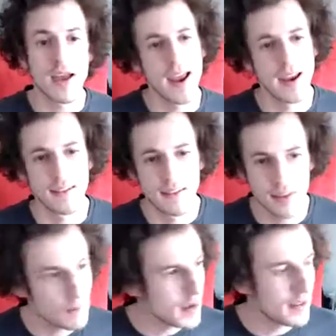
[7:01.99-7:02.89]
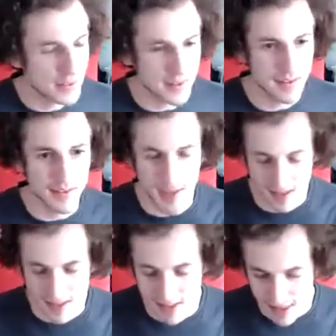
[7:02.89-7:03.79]
And to me,
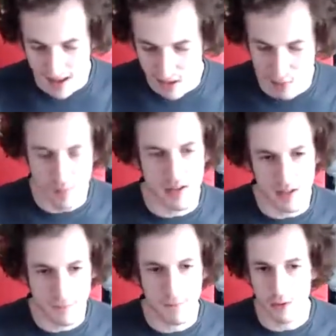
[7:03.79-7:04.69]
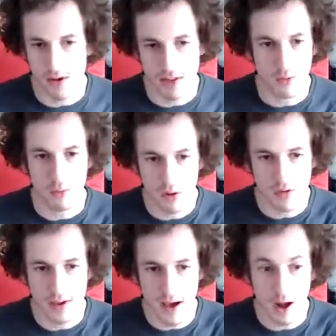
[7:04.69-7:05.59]
it's that specifically that
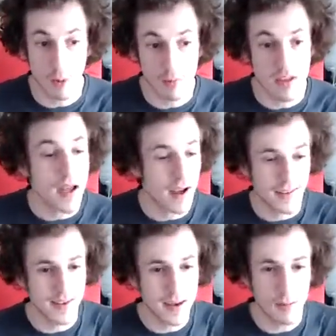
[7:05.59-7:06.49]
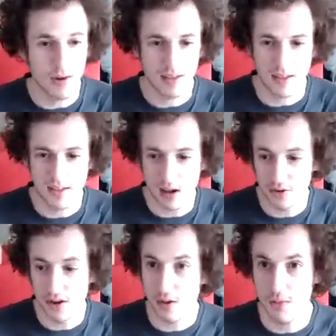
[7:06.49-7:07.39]
really helps a team like the
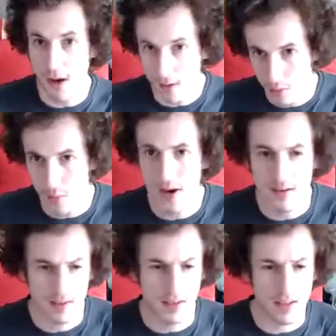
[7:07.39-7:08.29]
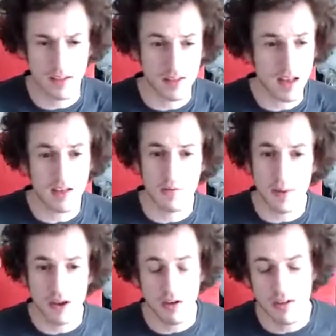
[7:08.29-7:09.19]
Celtics find their way into this success,
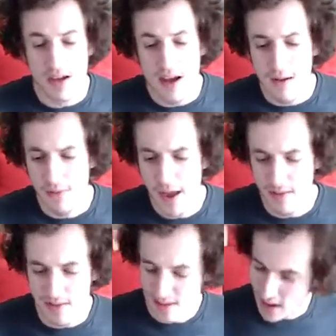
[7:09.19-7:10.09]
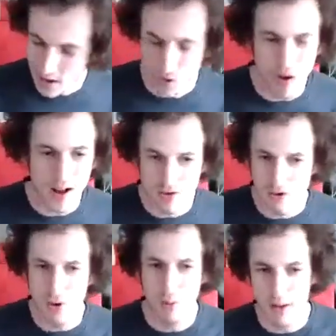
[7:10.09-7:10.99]
because that
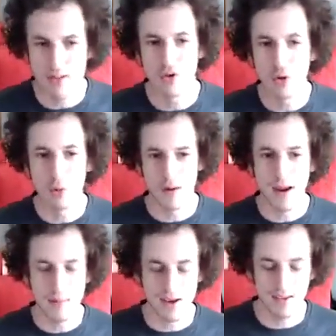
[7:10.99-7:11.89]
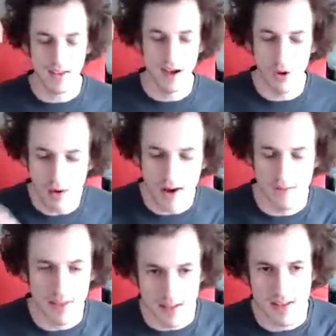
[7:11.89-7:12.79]
psychological mental whammy that a lot of
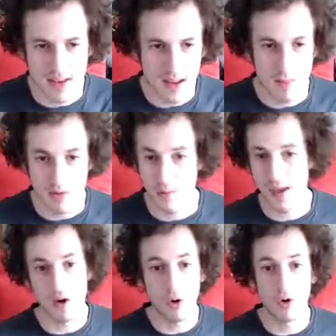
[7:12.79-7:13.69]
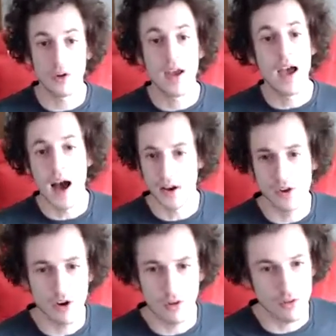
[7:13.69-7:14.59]
these teams may hold on
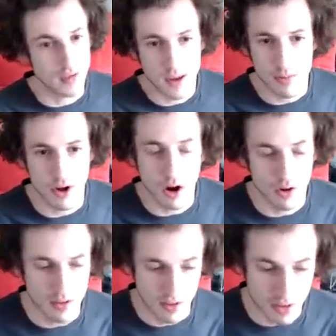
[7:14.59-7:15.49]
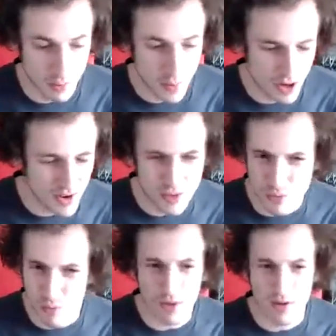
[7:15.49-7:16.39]
younger teams that aren't as experienced
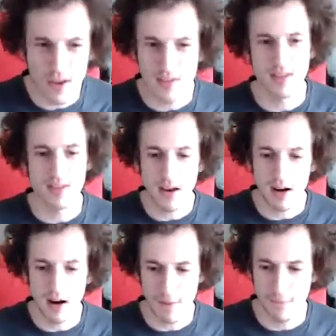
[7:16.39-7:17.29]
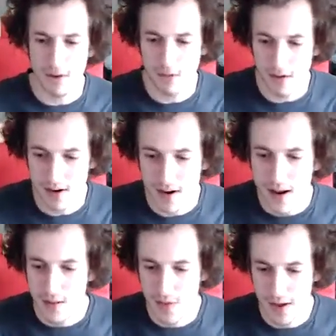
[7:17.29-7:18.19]
really isn't there. I feel like
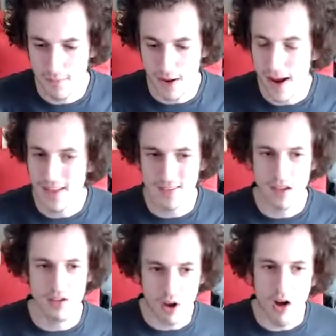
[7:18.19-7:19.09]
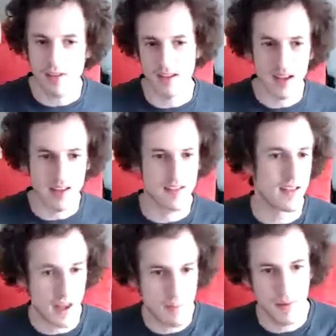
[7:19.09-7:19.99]
they've had this us against
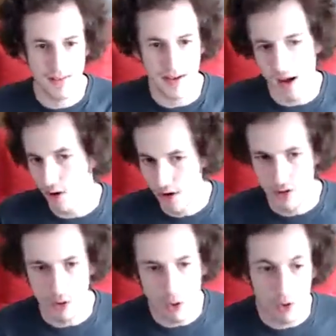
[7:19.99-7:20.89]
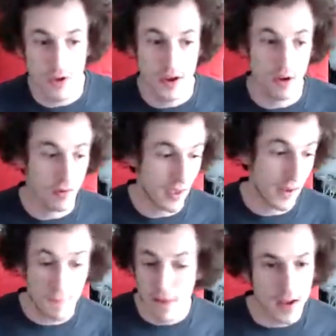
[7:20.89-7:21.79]
them mentality the whole year that,
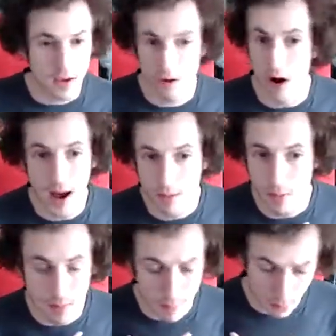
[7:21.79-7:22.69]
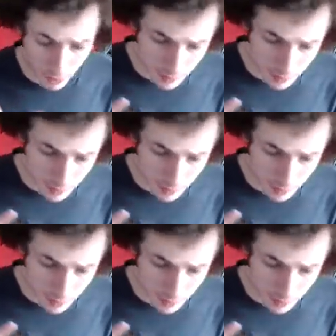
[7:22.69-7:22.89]
I remember